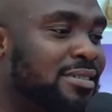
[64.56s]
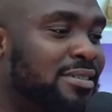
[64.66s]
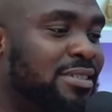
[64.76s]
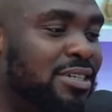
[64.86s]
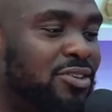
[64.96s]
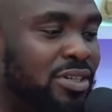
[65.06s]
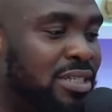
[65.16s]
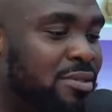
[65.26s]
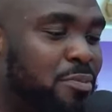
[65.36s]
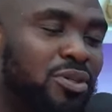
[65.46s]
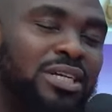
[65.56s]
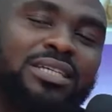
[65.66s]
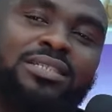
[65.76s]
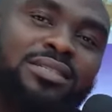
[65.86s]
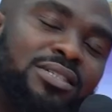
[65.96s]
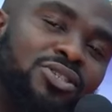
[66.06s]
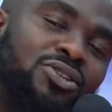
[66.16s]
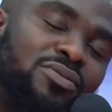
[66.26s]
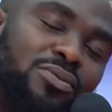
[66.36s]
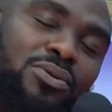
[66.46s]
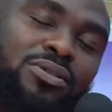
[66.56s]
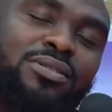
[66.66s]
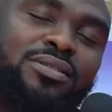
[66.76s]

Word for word: the greatest podcast in the history of the world.